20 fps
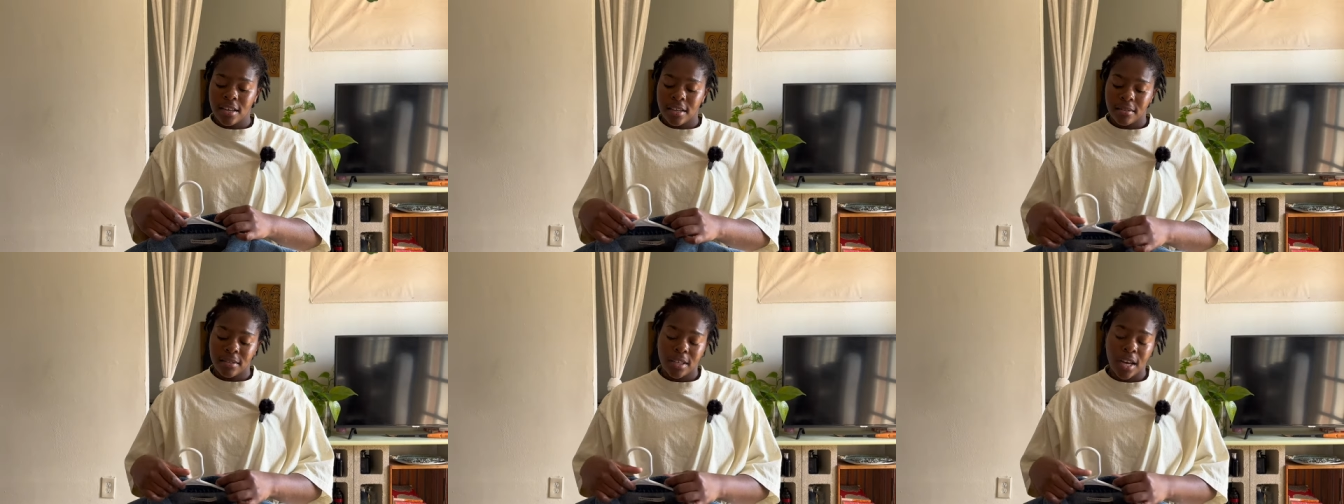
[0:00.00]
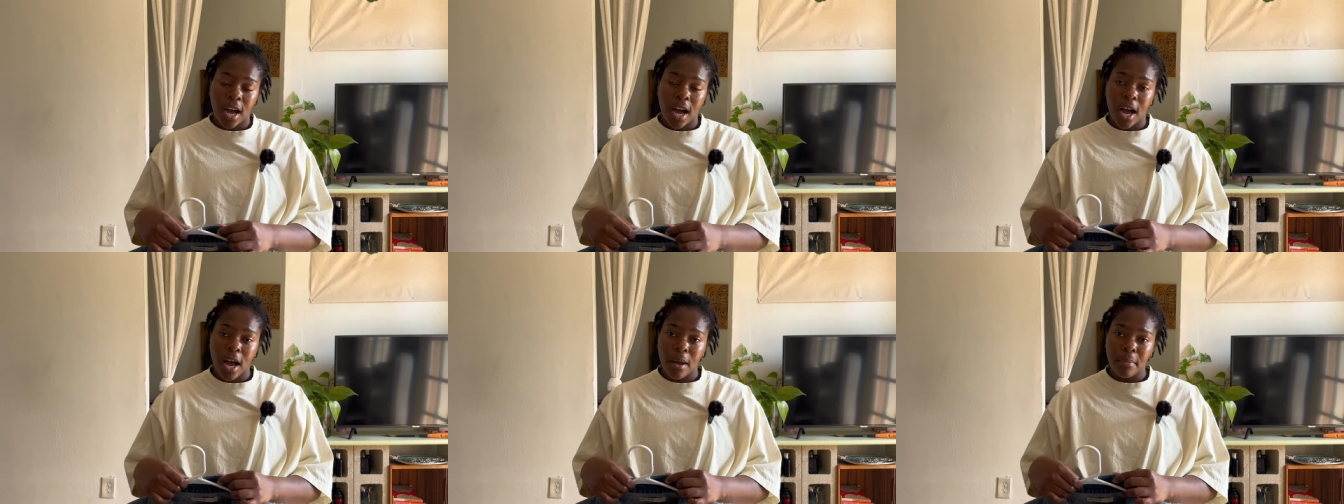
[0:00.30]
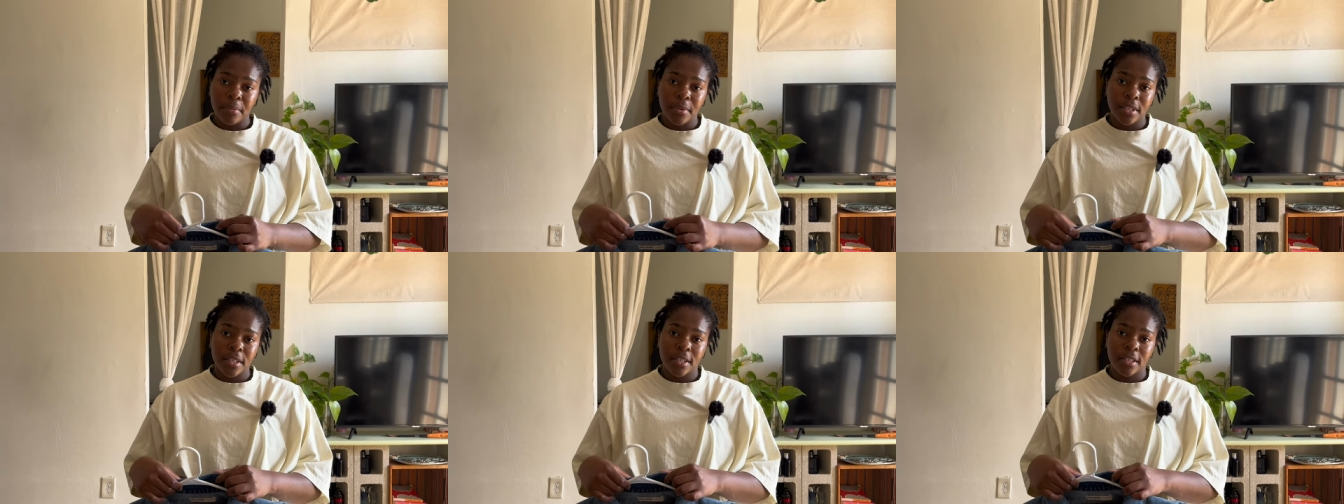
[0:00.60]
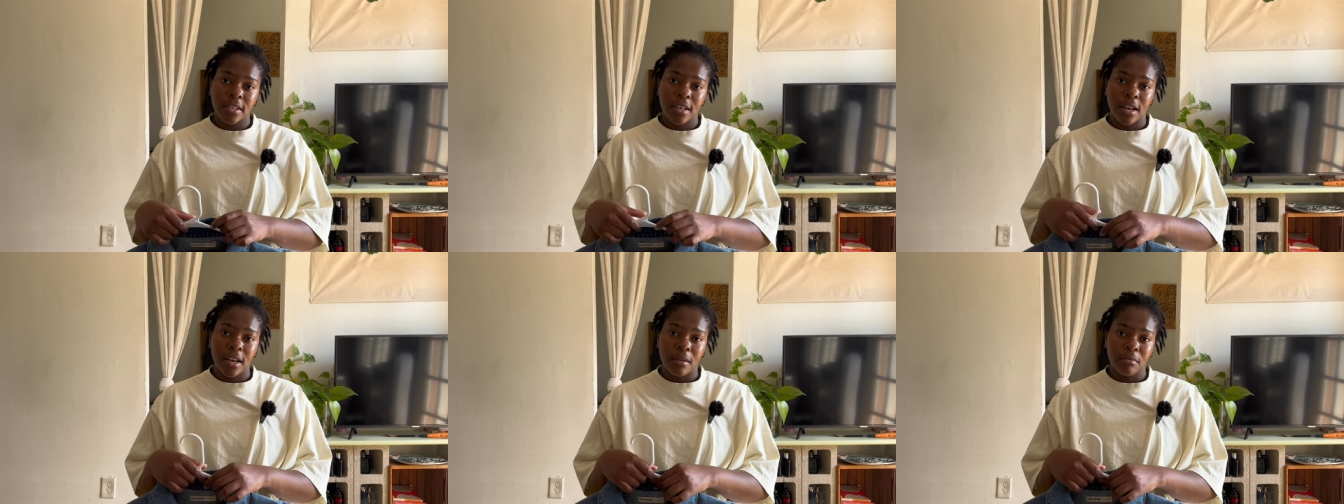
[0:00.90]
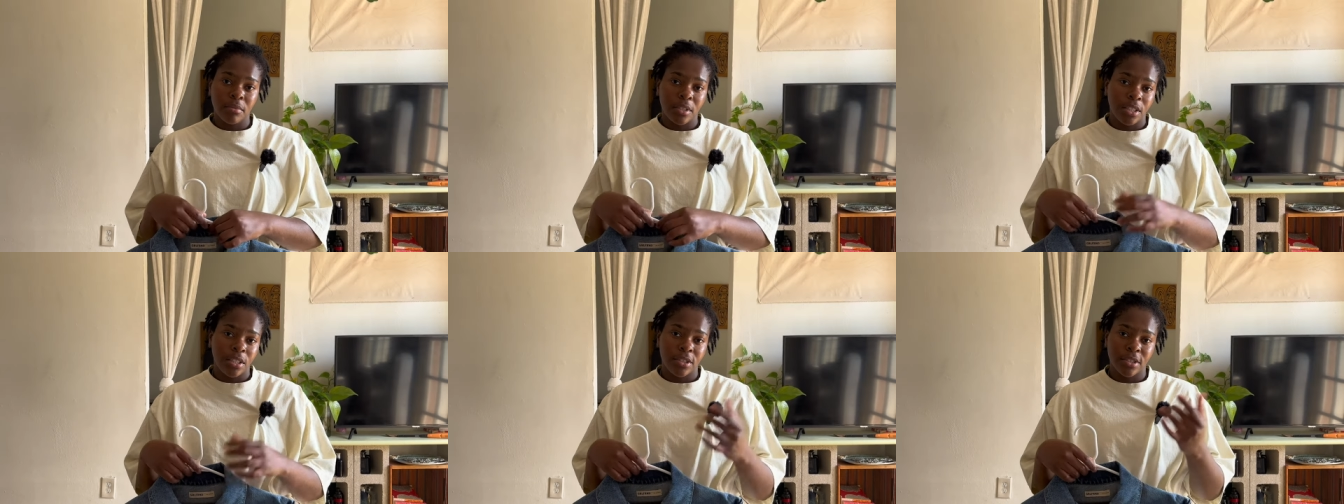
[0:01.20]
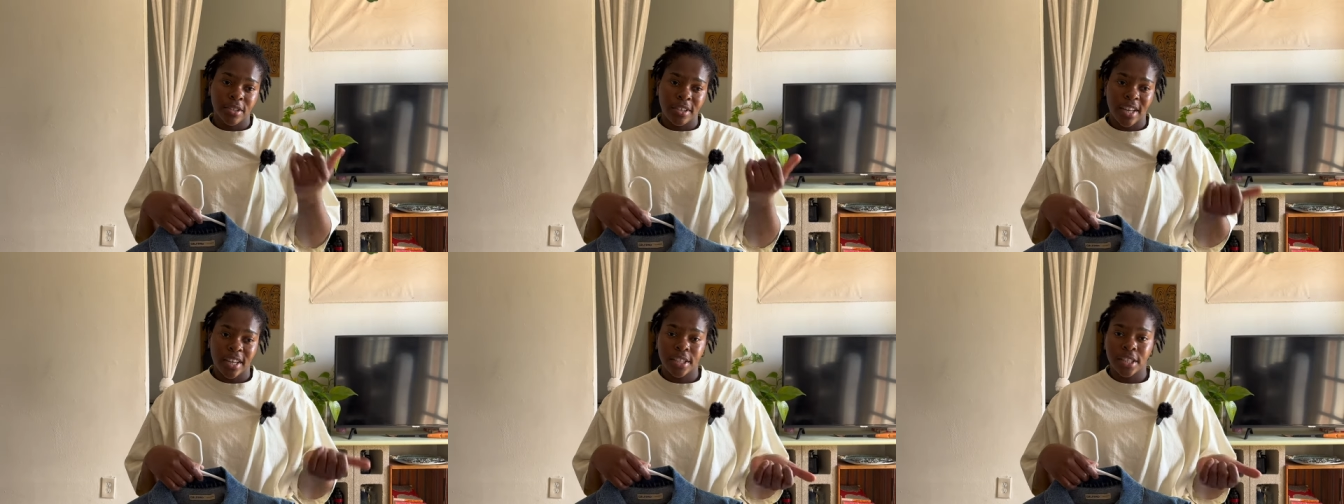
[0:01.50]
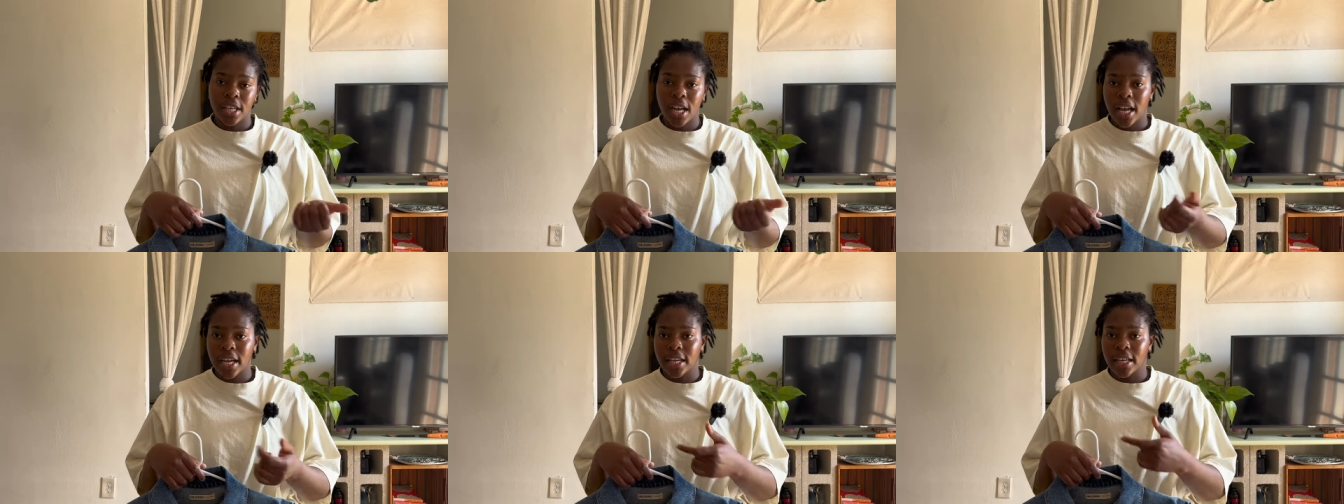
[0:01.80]
tops. These are like
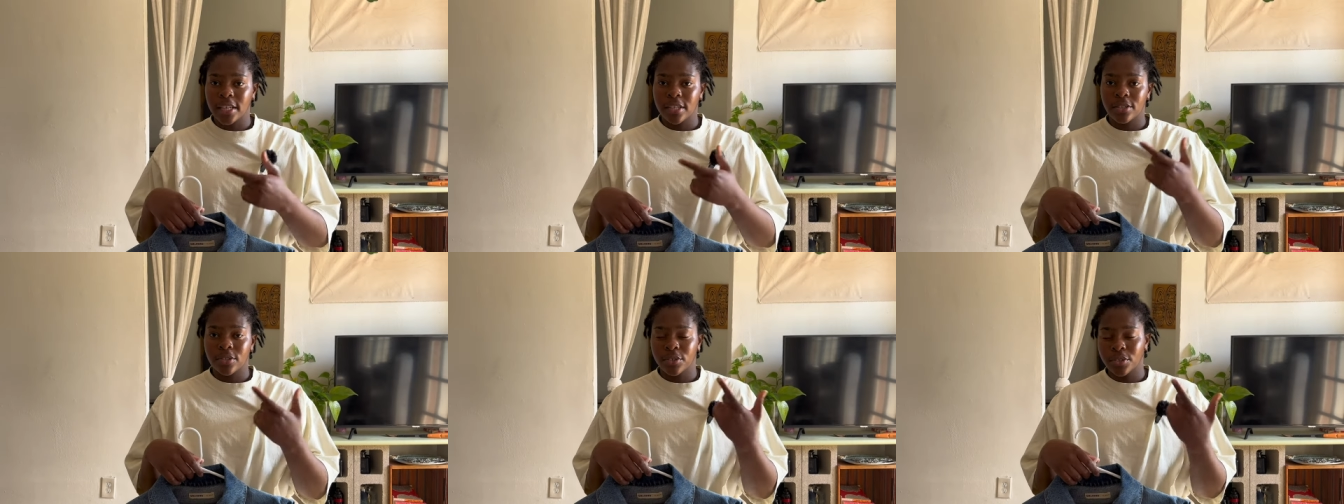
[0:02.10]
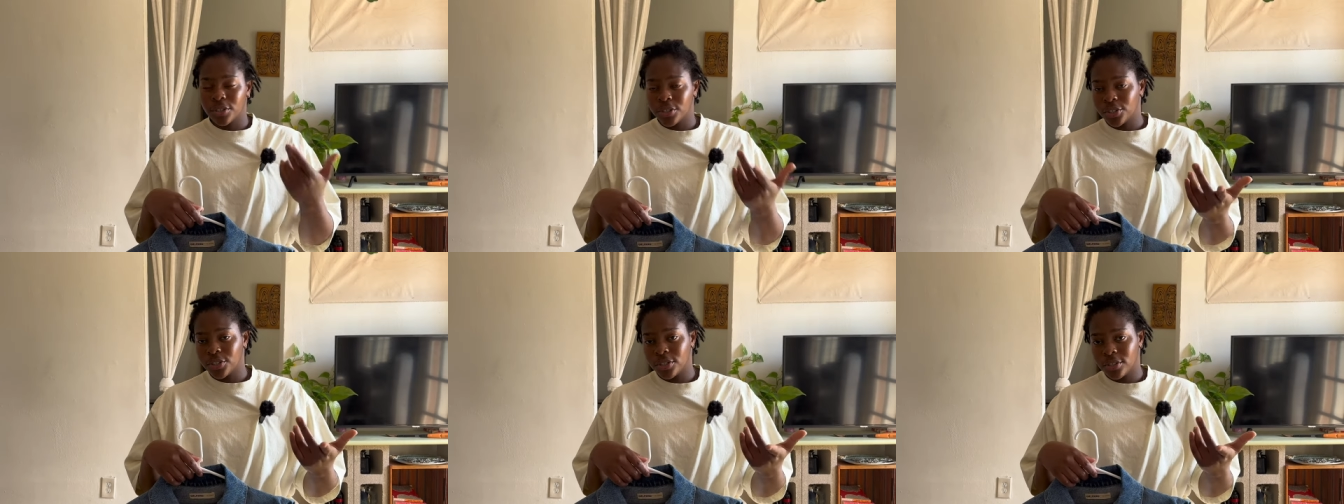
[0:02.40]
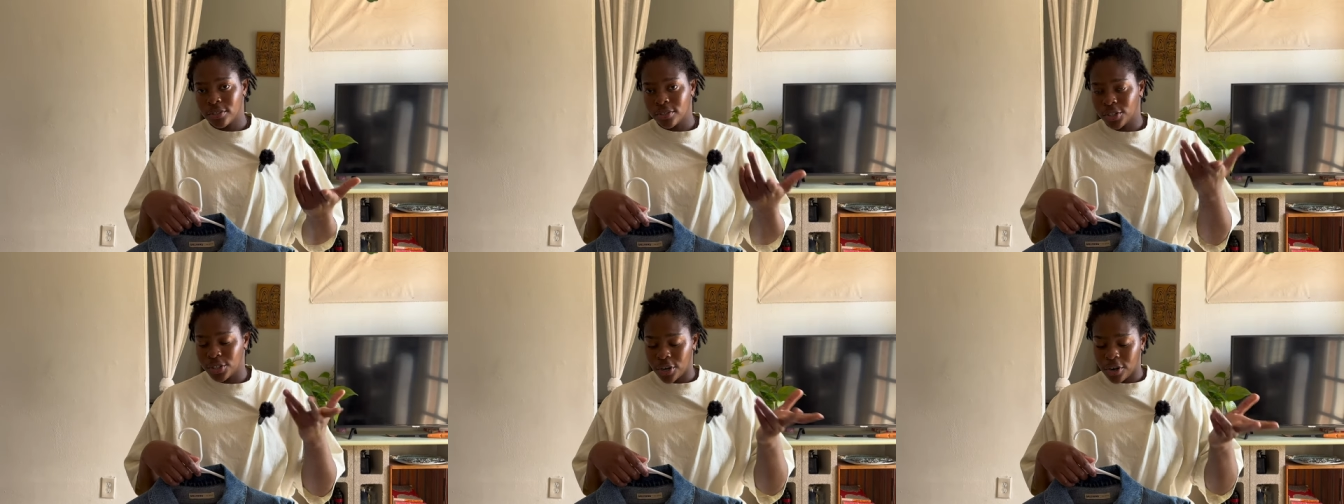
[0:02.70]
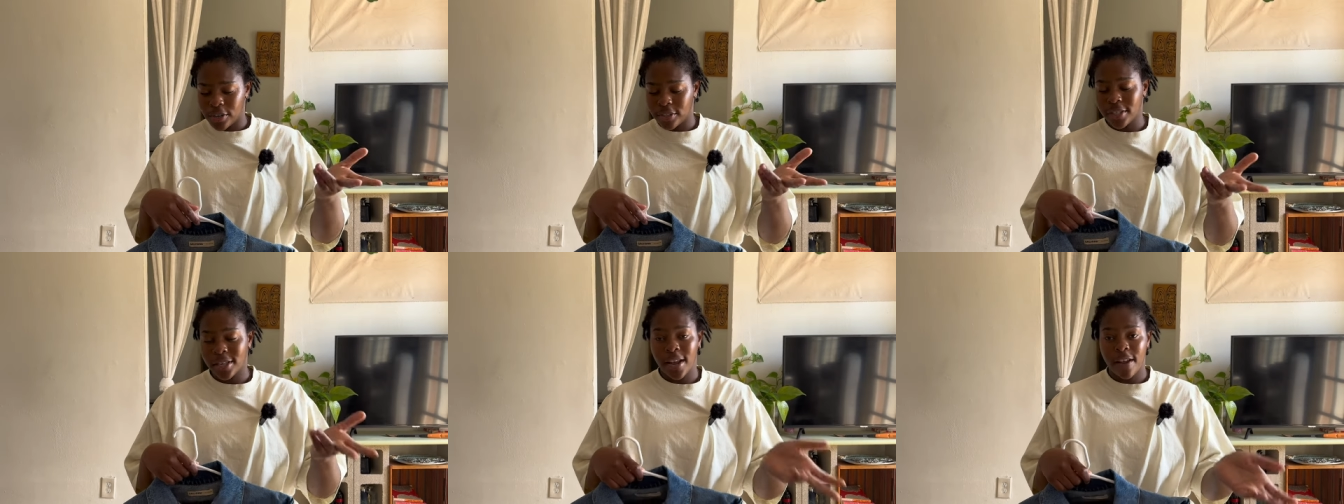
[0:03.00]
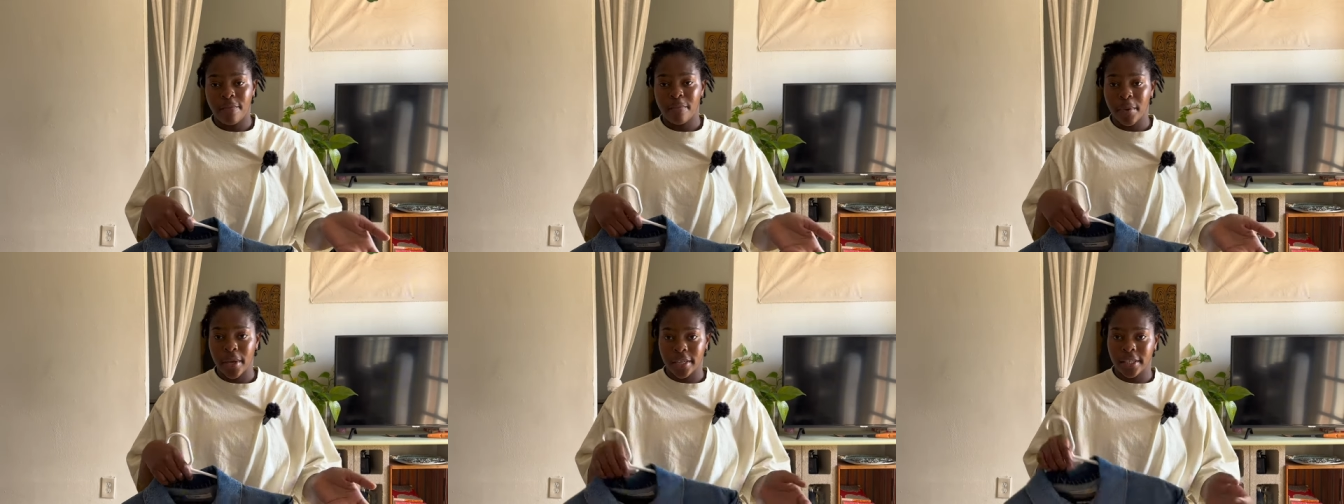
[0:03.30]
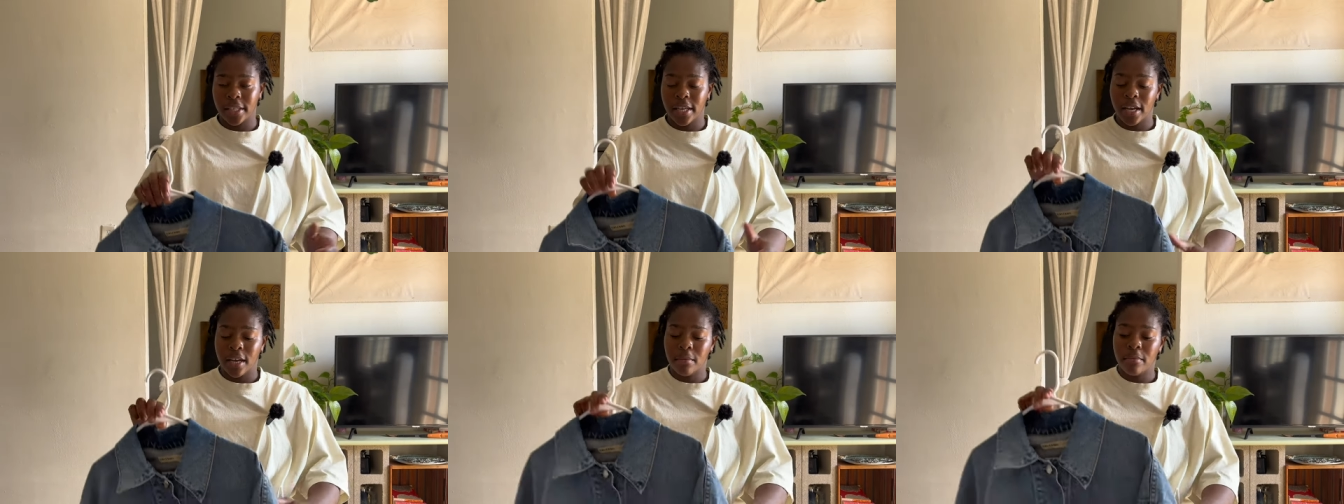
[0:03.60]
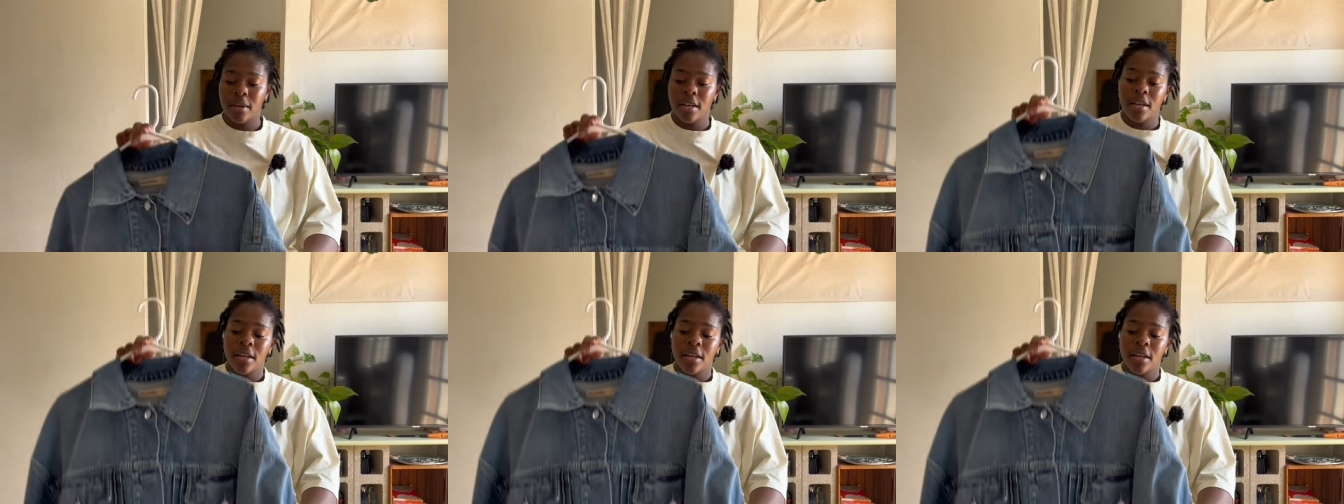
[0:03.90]
jackets or just shirts that I picked up,